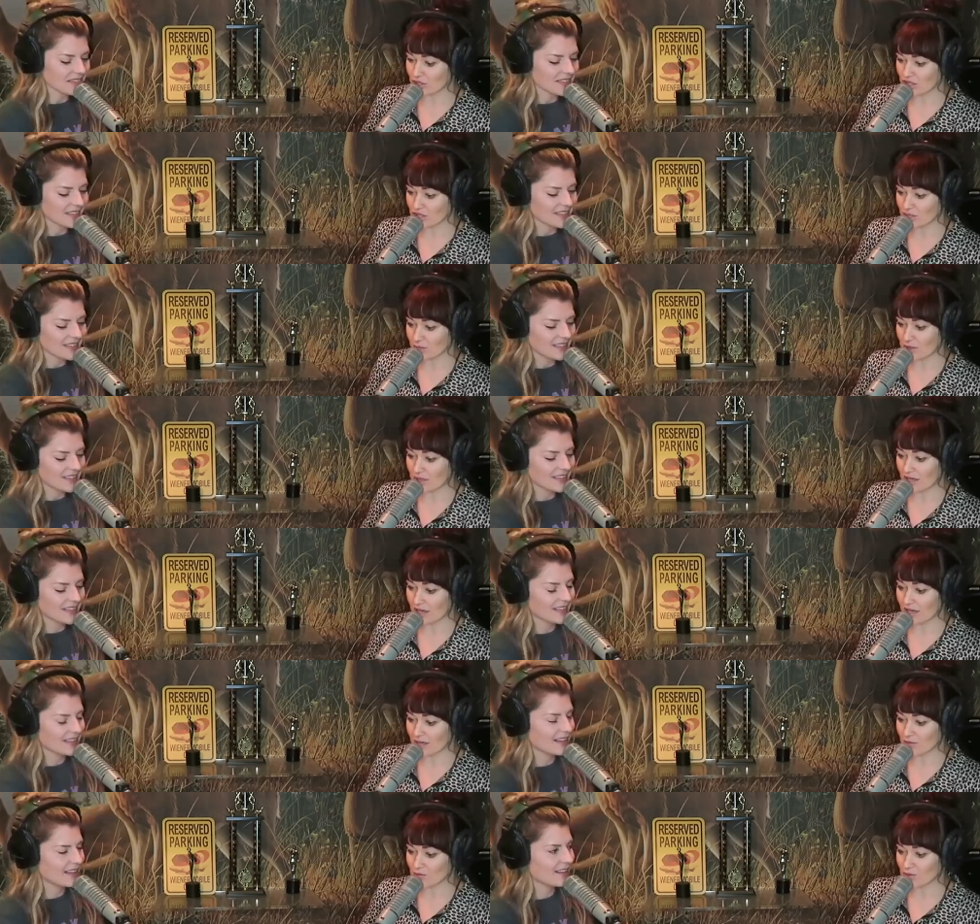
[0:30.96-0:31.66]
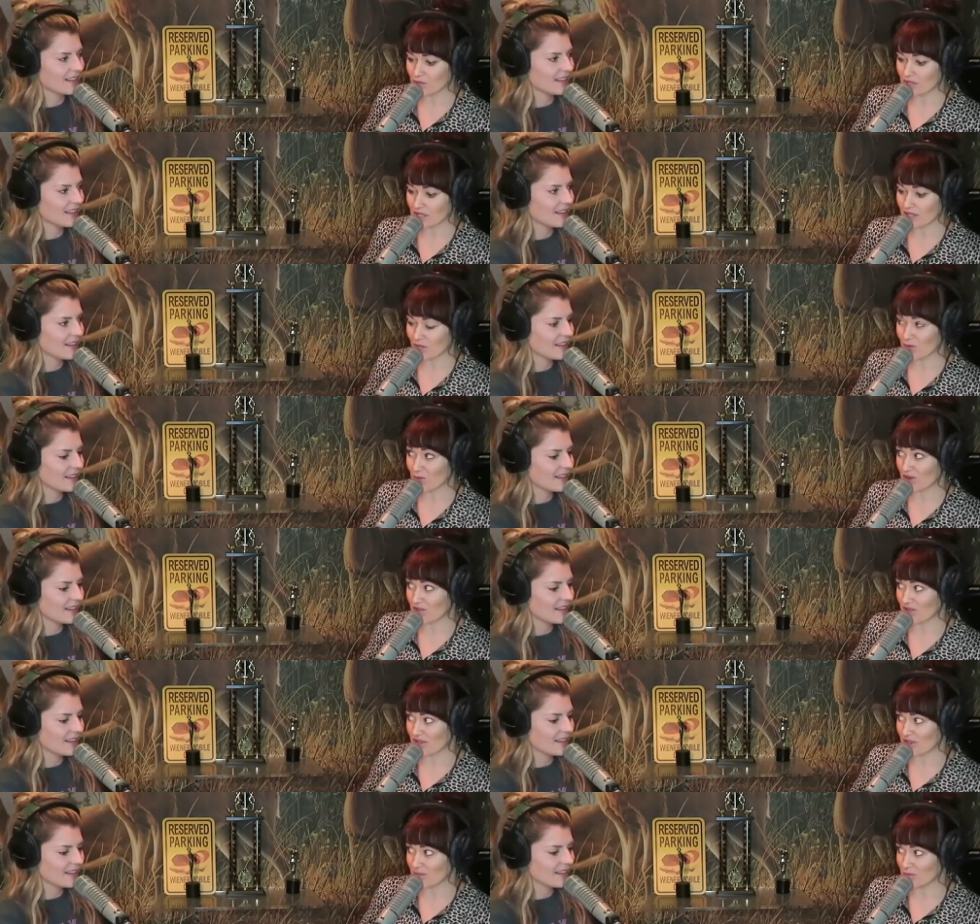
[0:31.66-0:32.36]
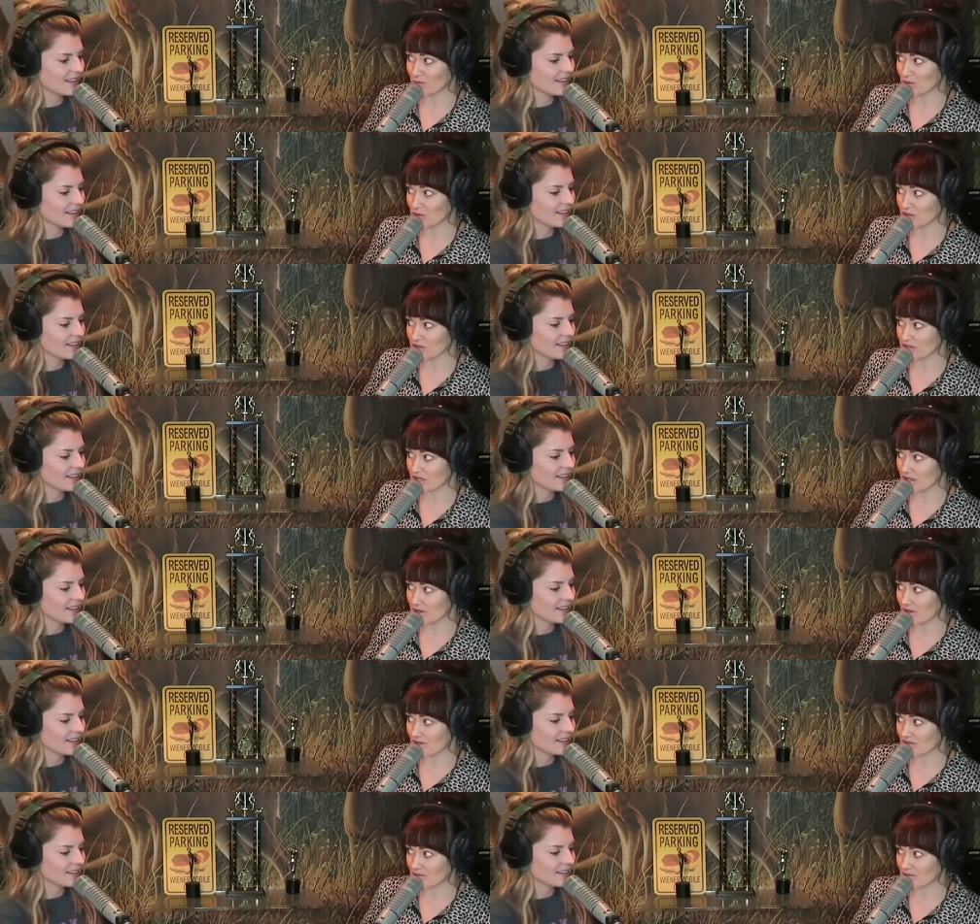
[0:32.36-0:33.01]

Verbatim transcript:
Speaker 1: judgment. I'm drinking one of the kombuchas that you